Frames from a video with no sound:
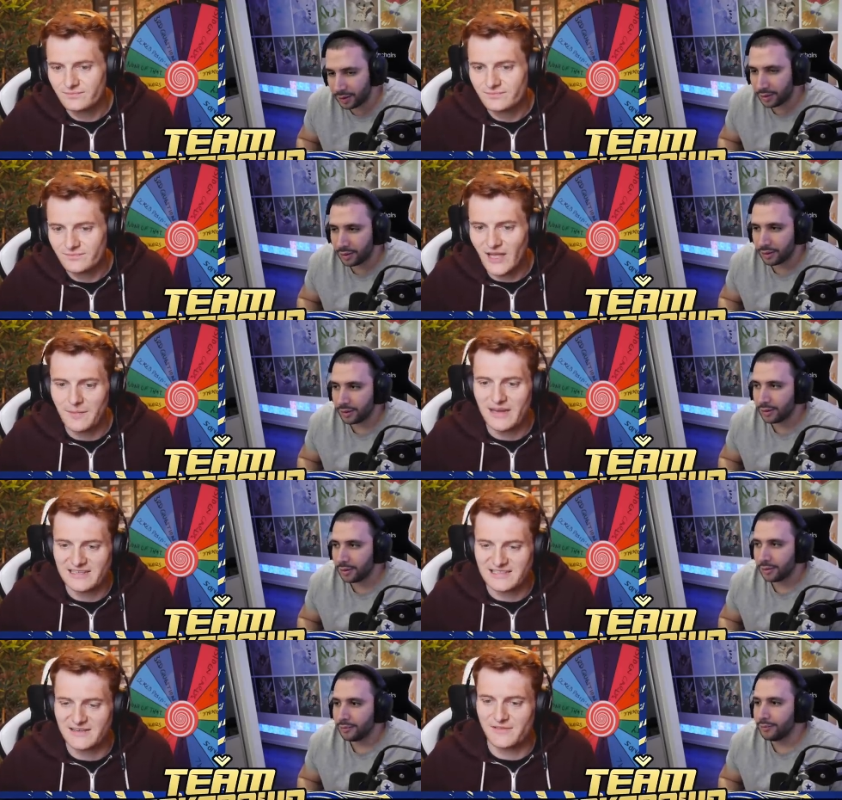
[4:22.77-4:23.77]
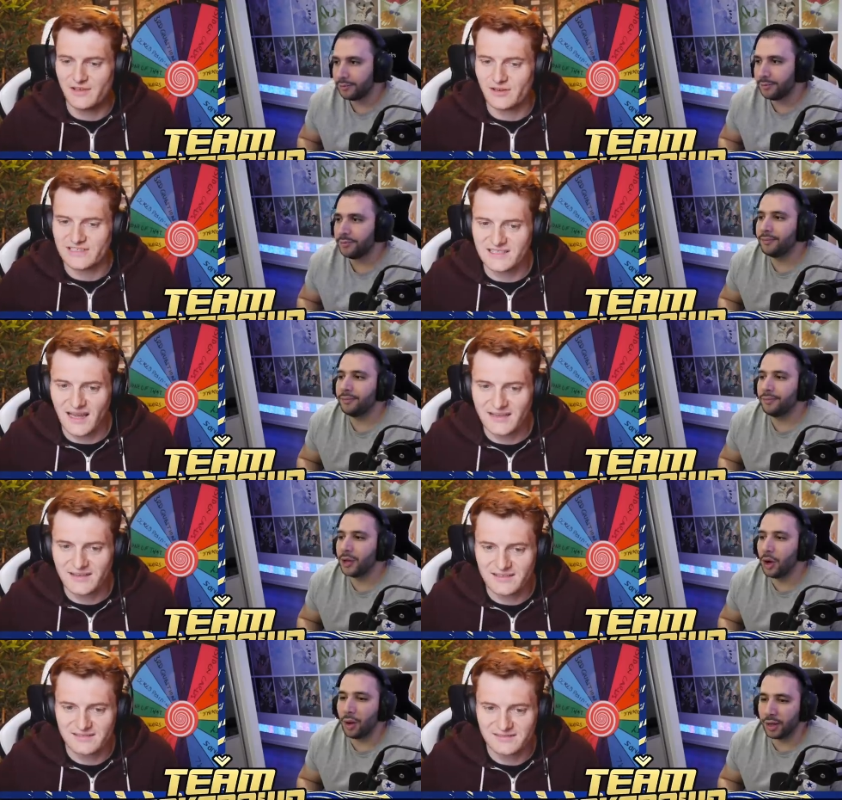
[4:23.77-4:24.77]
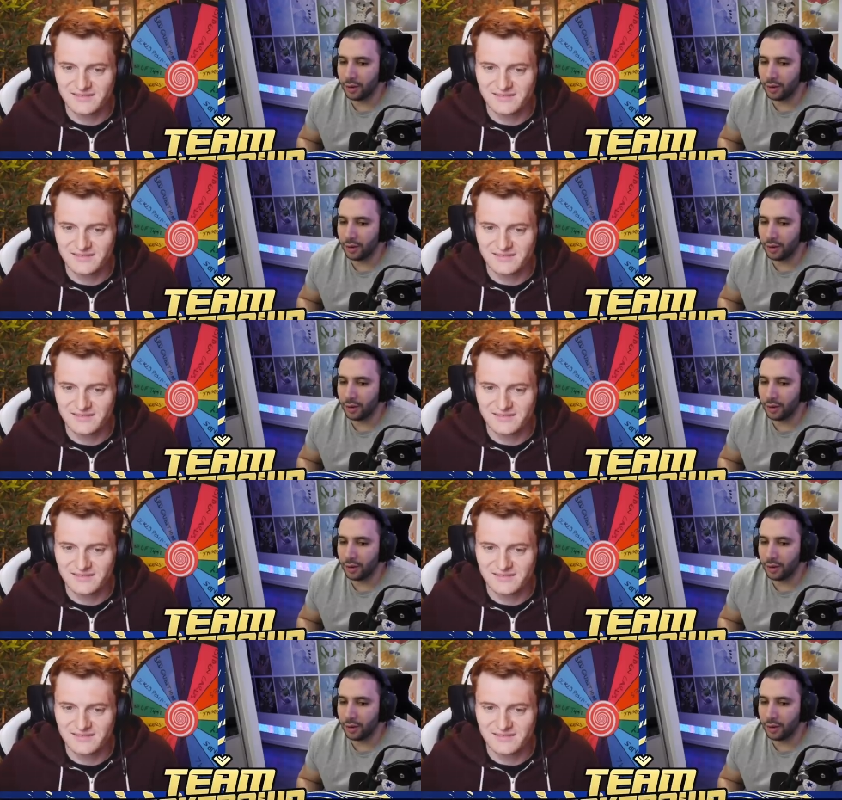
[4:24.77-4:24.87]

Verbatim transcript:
Speaker 1: No, I meant listen. Have you got his like? No, I